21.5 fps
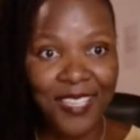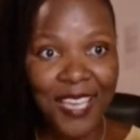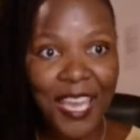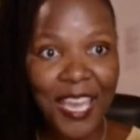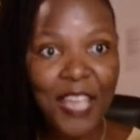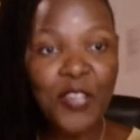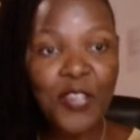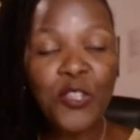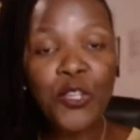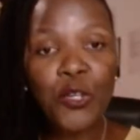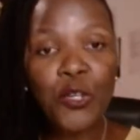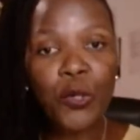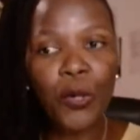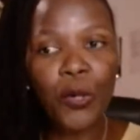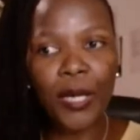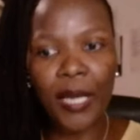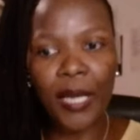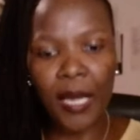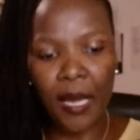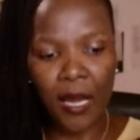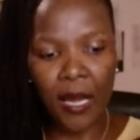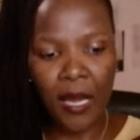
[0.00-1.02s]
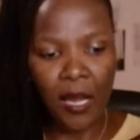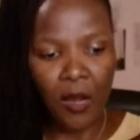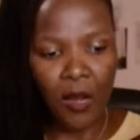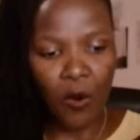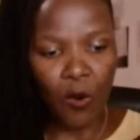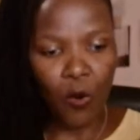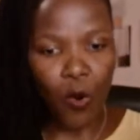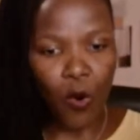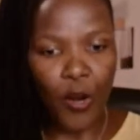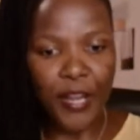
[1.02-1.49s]
And you're gonna
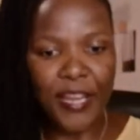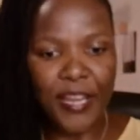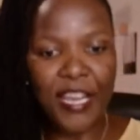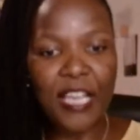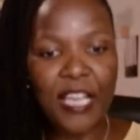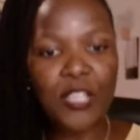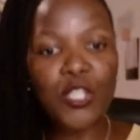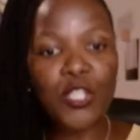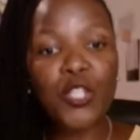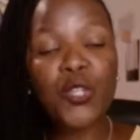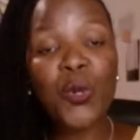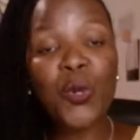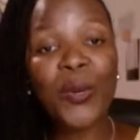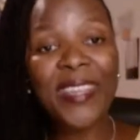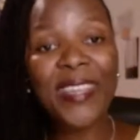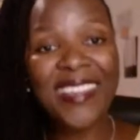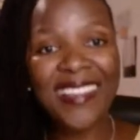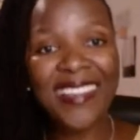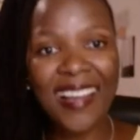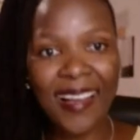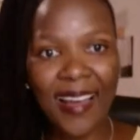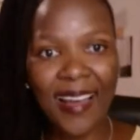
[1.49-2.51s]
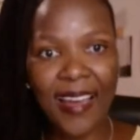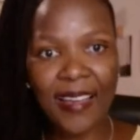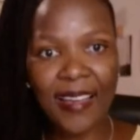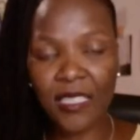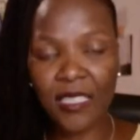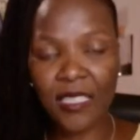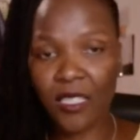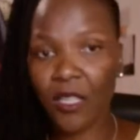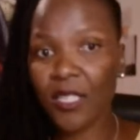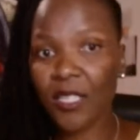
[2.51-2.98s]
connect your inner
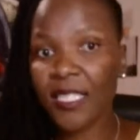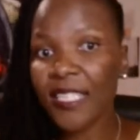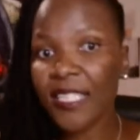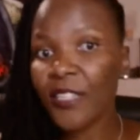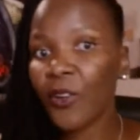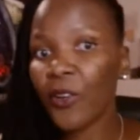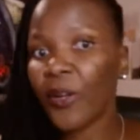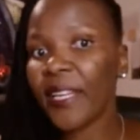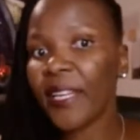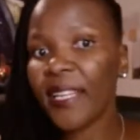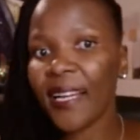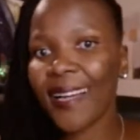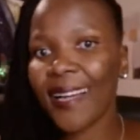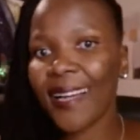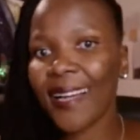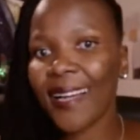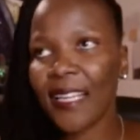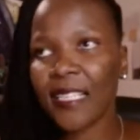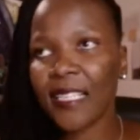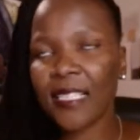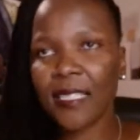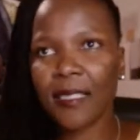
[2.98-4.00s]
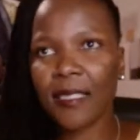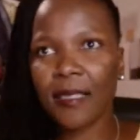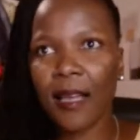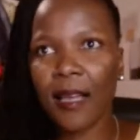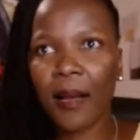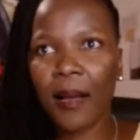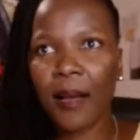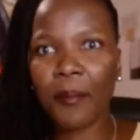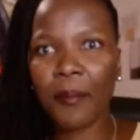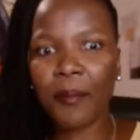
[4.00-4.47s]
guidance, because your inner guidance
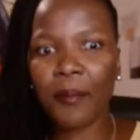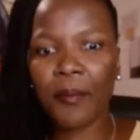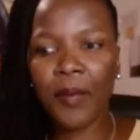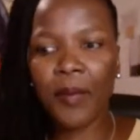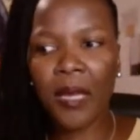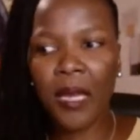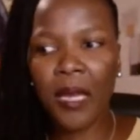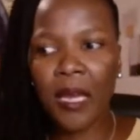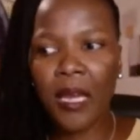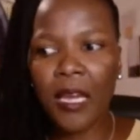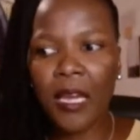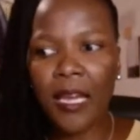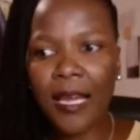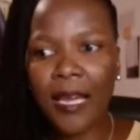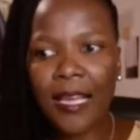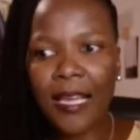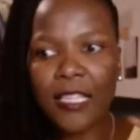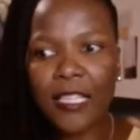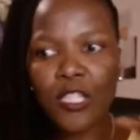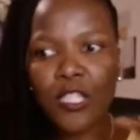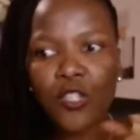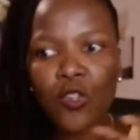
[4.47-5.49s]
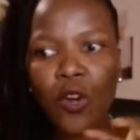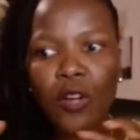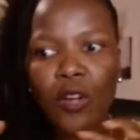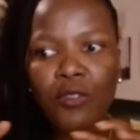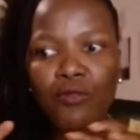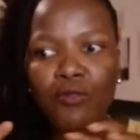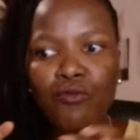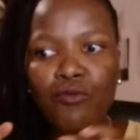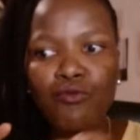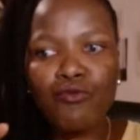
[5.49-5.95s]
it's
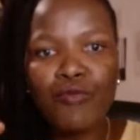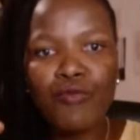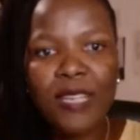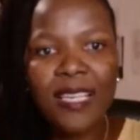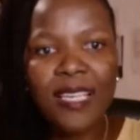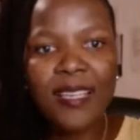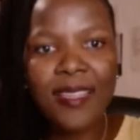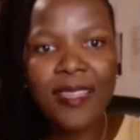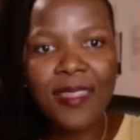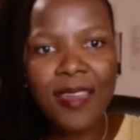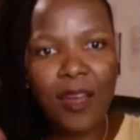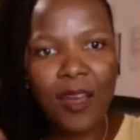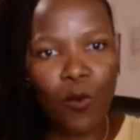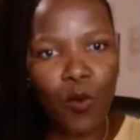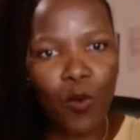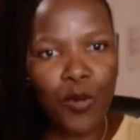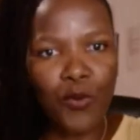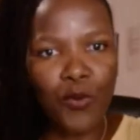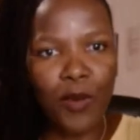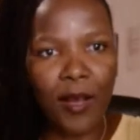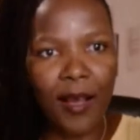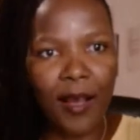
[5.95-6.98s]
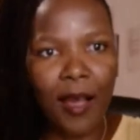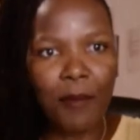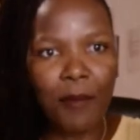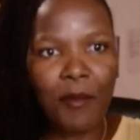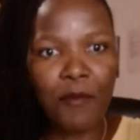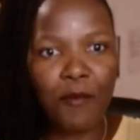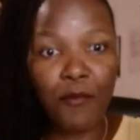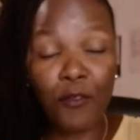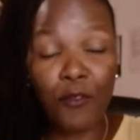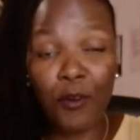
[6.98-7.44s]
not really there when you're
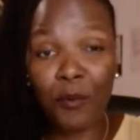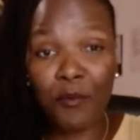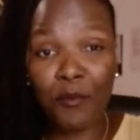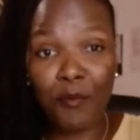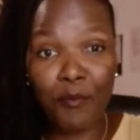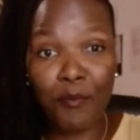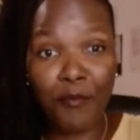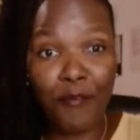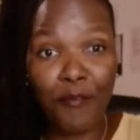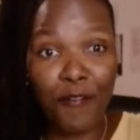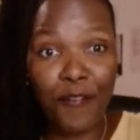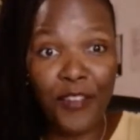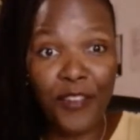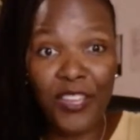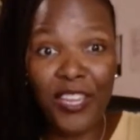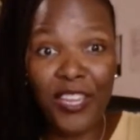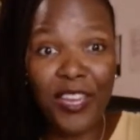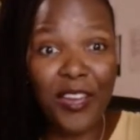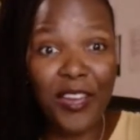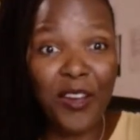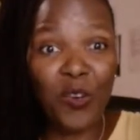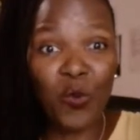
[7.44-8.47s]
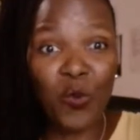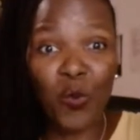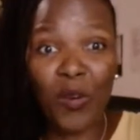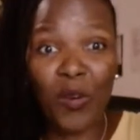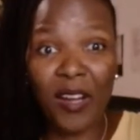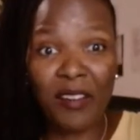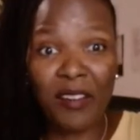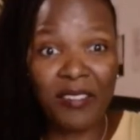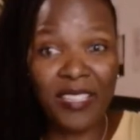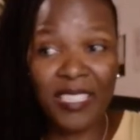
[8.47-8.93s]
coming from fear,
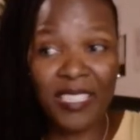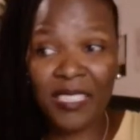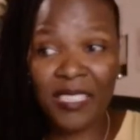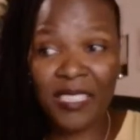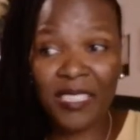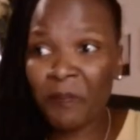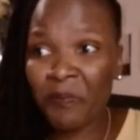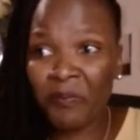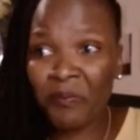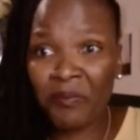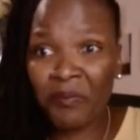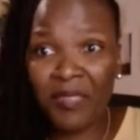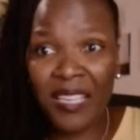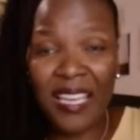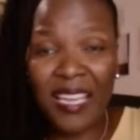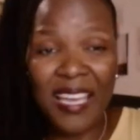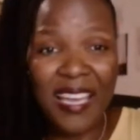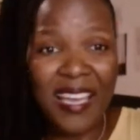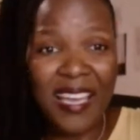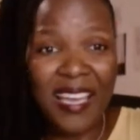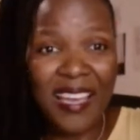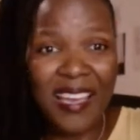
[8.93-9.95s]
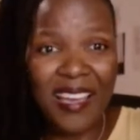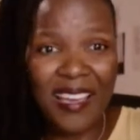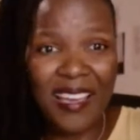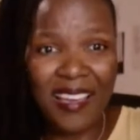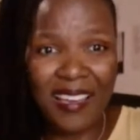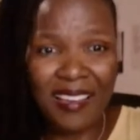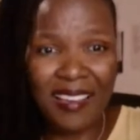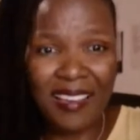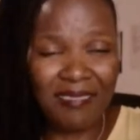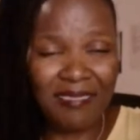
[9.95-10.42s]
worry,
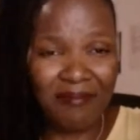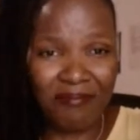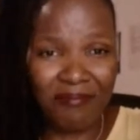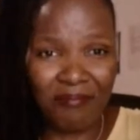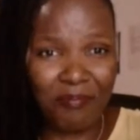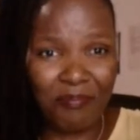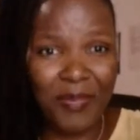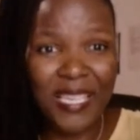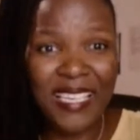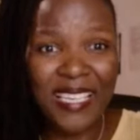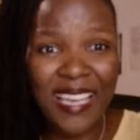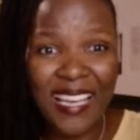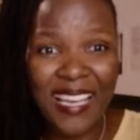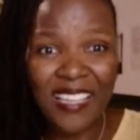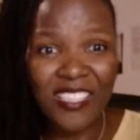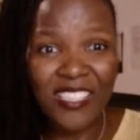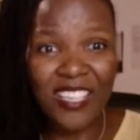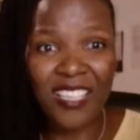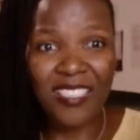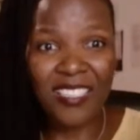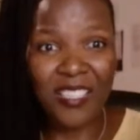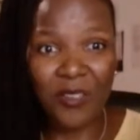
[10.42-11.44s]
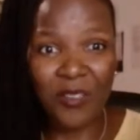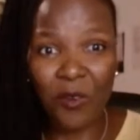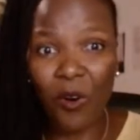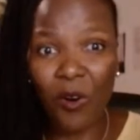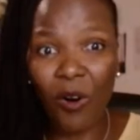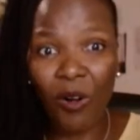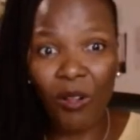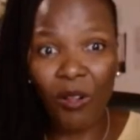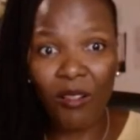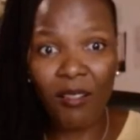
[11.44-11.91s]
and being anxious and
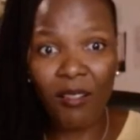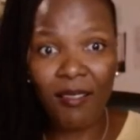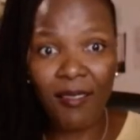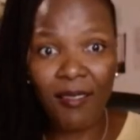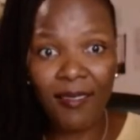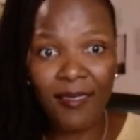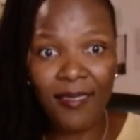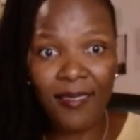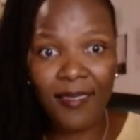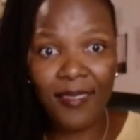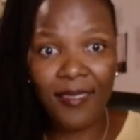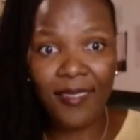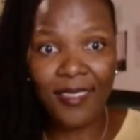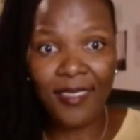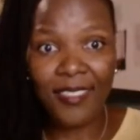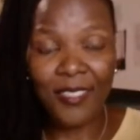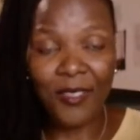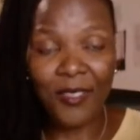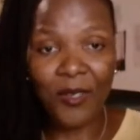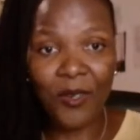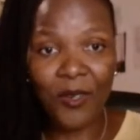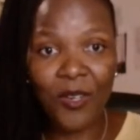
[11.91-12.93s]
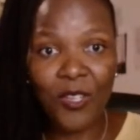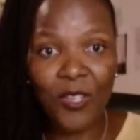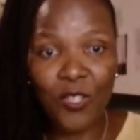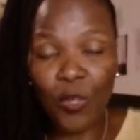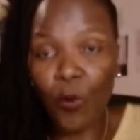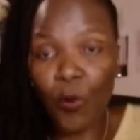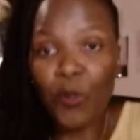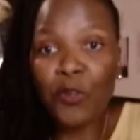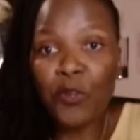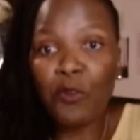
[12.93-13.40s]
all,
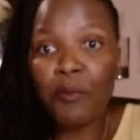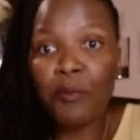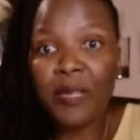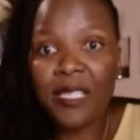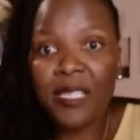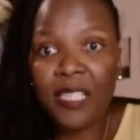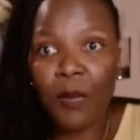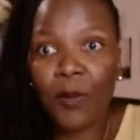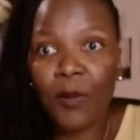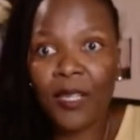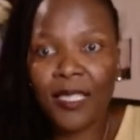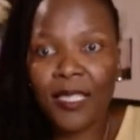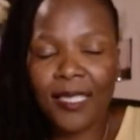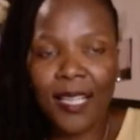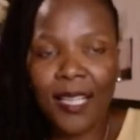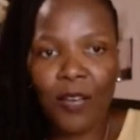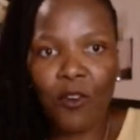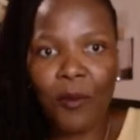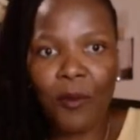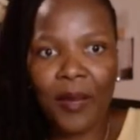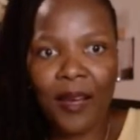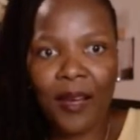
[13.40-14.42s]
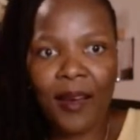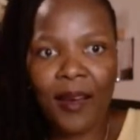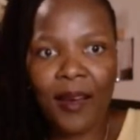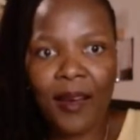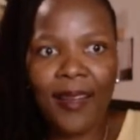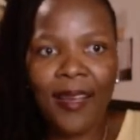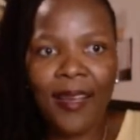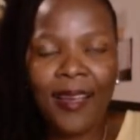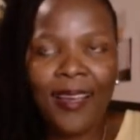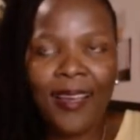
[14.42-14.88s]
So when you meet someone, it's like, oh my God,